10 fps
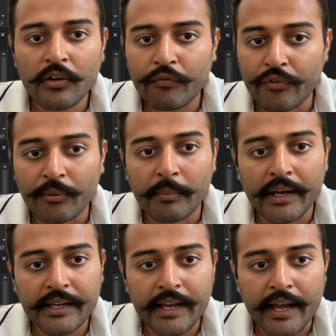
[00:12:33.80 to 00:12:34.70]
from
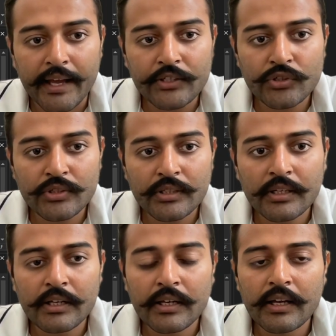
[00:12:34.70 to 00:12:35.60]
my cache.
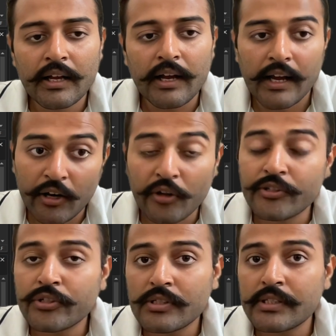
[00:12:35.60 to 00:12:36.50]
I'll
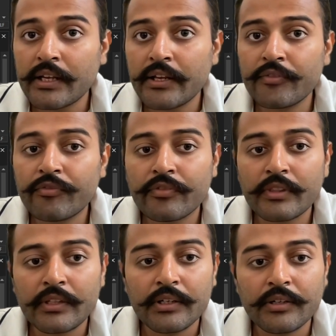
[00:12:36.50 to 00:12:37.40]
also save
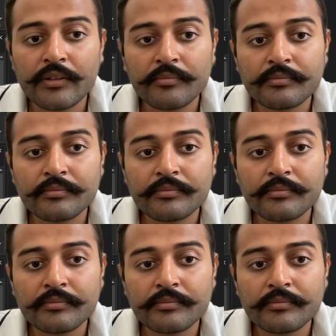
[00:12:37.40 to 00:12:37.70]
the